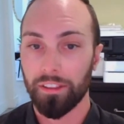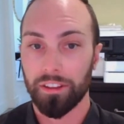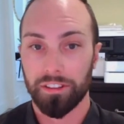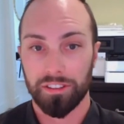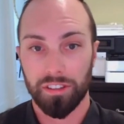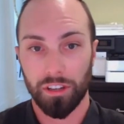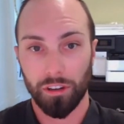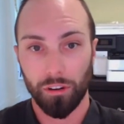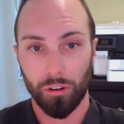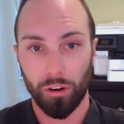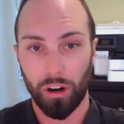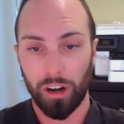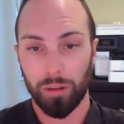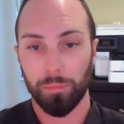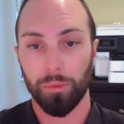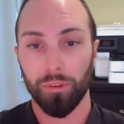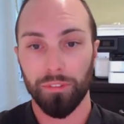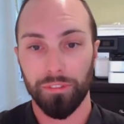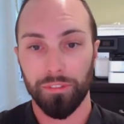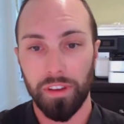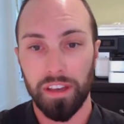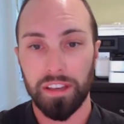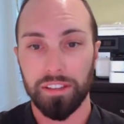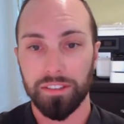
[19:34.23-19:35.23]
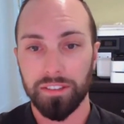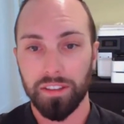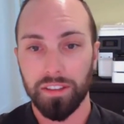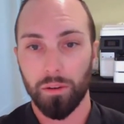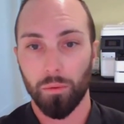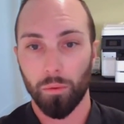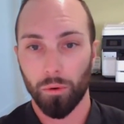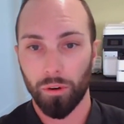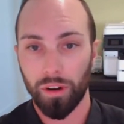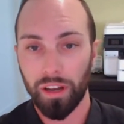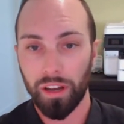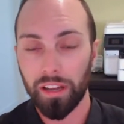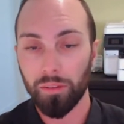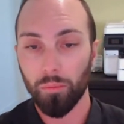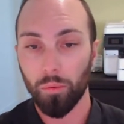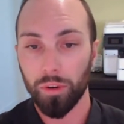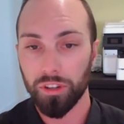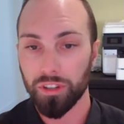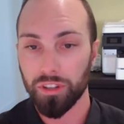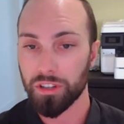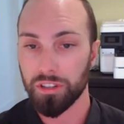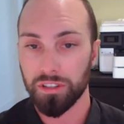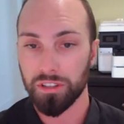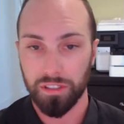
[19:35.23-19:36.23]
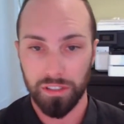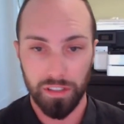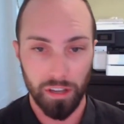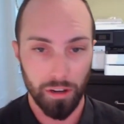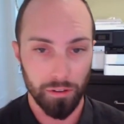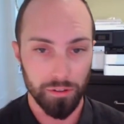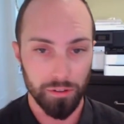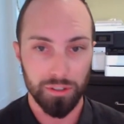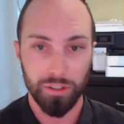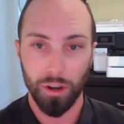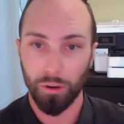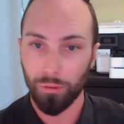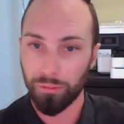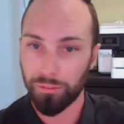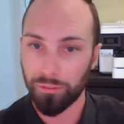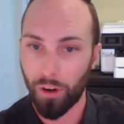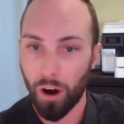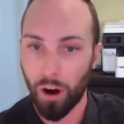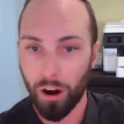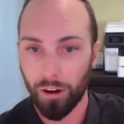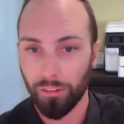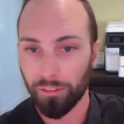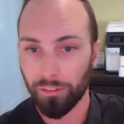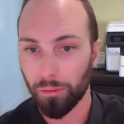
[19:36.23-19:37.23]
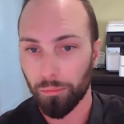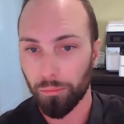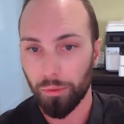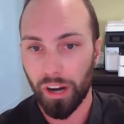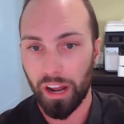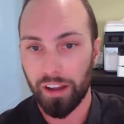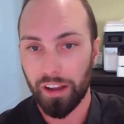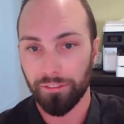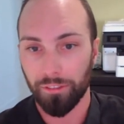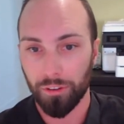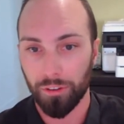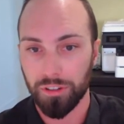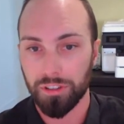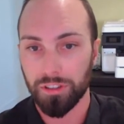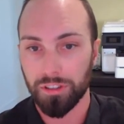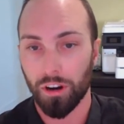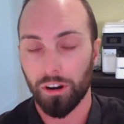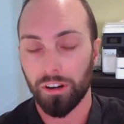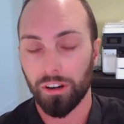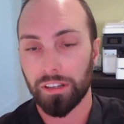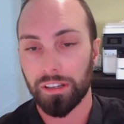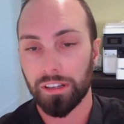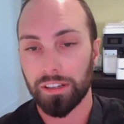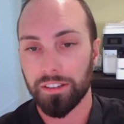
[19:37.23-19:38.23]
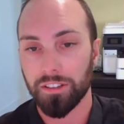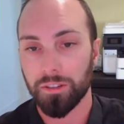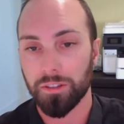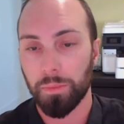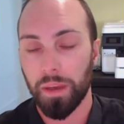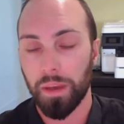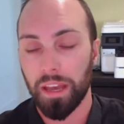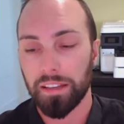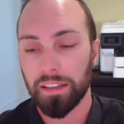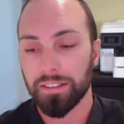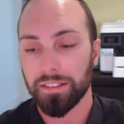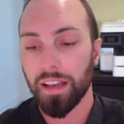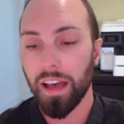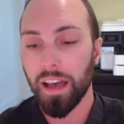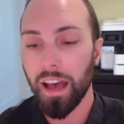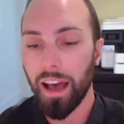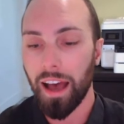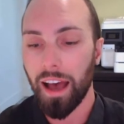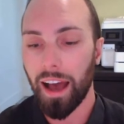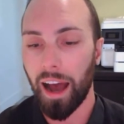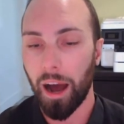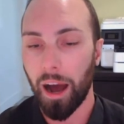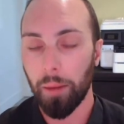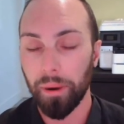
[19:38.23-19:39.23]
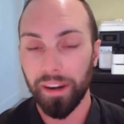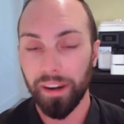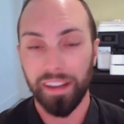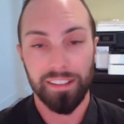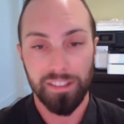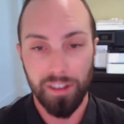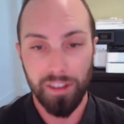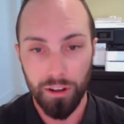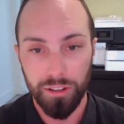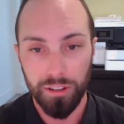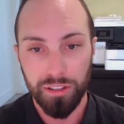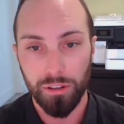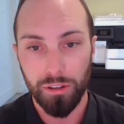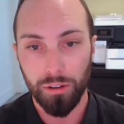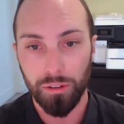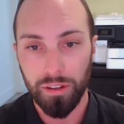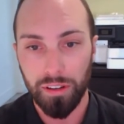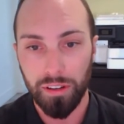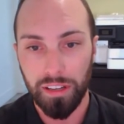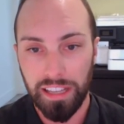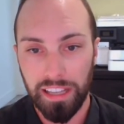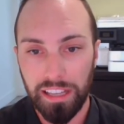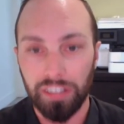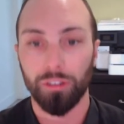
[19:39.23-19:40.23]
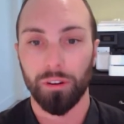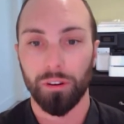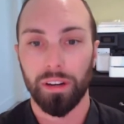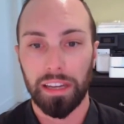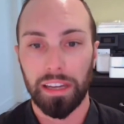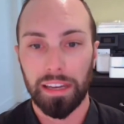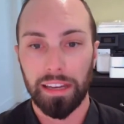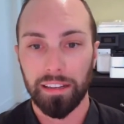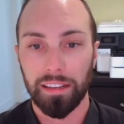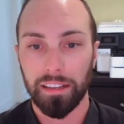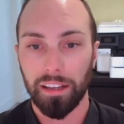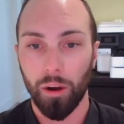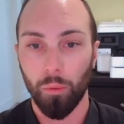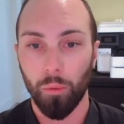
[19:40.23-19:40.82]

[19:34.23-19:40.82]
this incredible phase that we're in, which is, so far from when I first started in the space, but it's also hindering it.